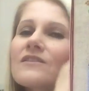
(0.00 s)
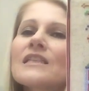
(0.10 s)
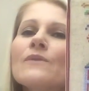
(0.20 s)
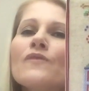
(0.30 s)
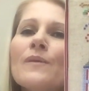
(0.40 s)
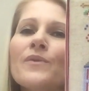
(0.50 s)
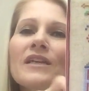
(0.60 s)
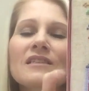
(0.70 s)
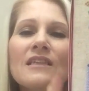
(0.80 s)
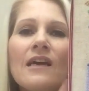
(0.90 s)
Same
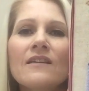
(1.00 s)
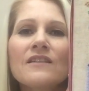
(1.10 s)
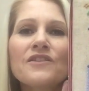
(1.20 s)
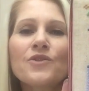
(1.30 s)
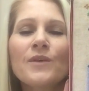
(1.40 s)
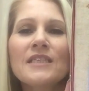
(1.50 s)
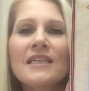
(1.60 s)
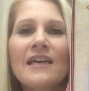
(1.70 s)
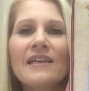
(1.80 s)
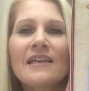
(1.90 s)
fabric as the others,
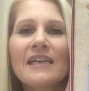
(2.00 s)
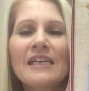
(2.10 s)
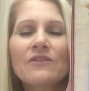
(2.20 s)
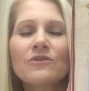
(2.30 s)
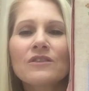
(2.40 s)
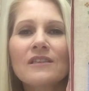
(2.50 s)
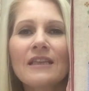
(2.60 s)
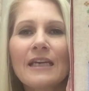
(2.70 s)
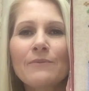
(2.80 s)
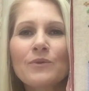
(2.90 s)
28 count
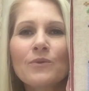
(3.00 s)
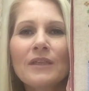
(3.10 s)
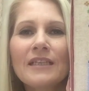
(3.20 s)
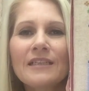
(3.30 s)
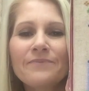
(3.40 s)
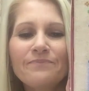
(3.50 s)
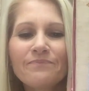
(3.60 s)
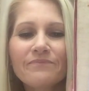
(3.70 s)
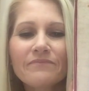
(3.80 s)
lambswool linen.